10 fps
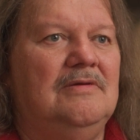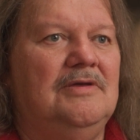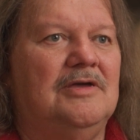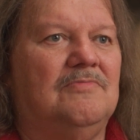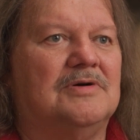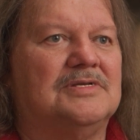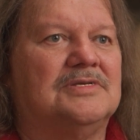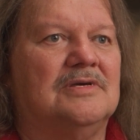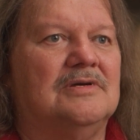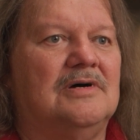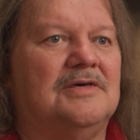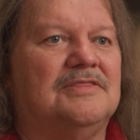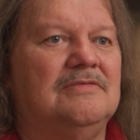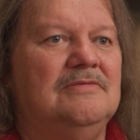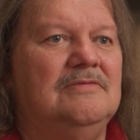it was a,
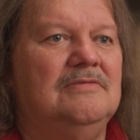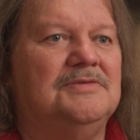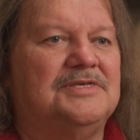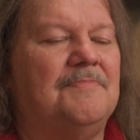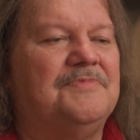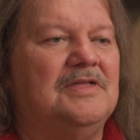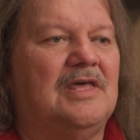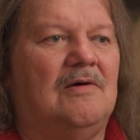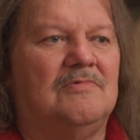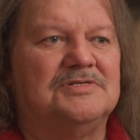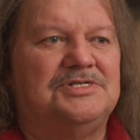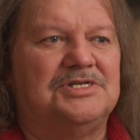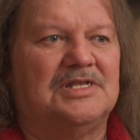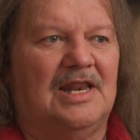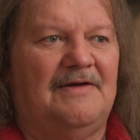something that was
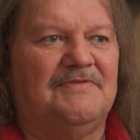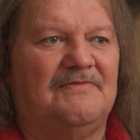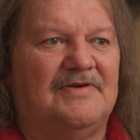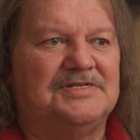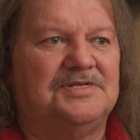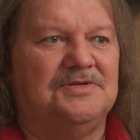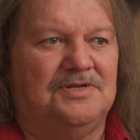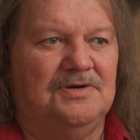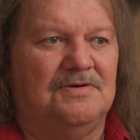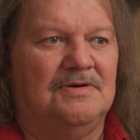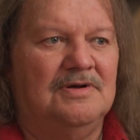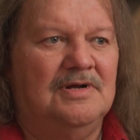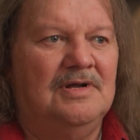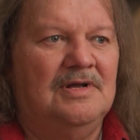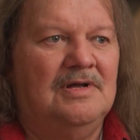just left of us to do
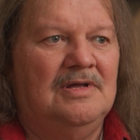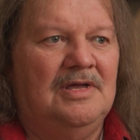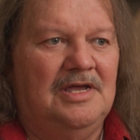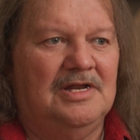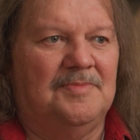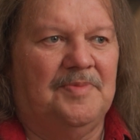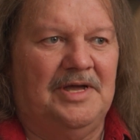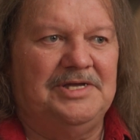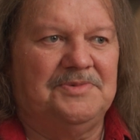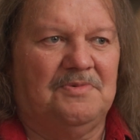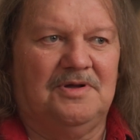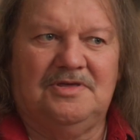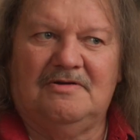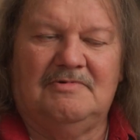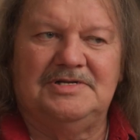in a place where
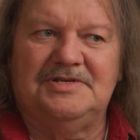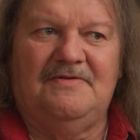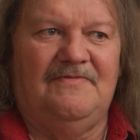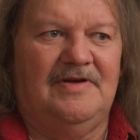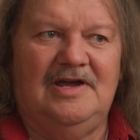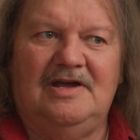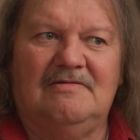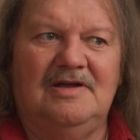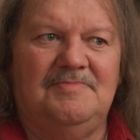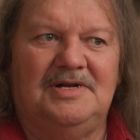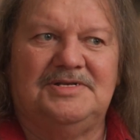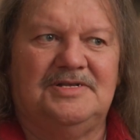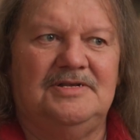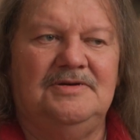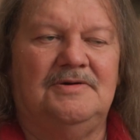there wasn't very much
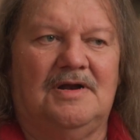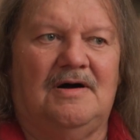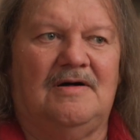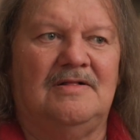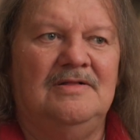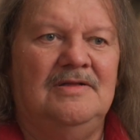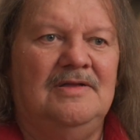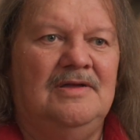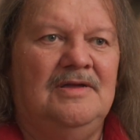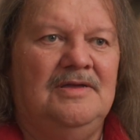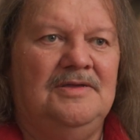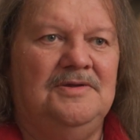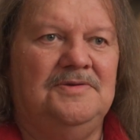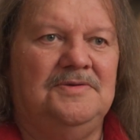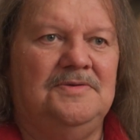to do at all.
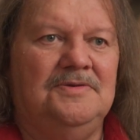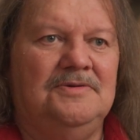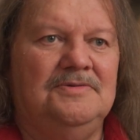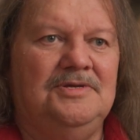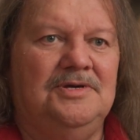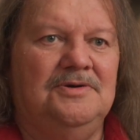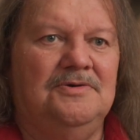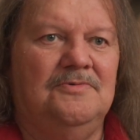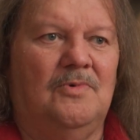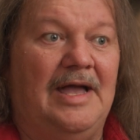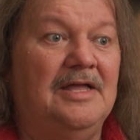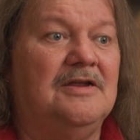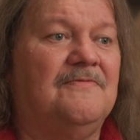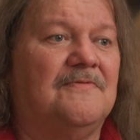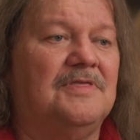You, you
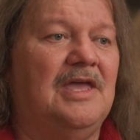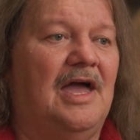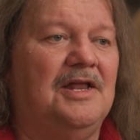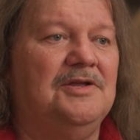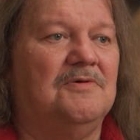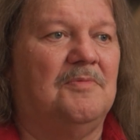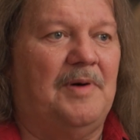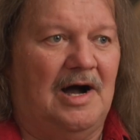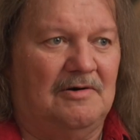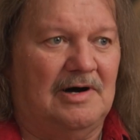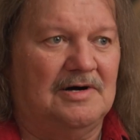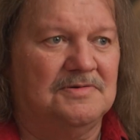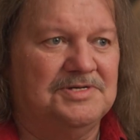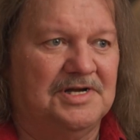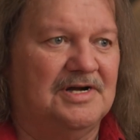waited for the annual powwow
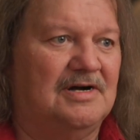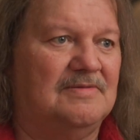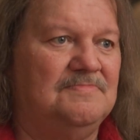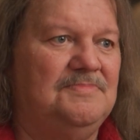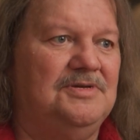to come.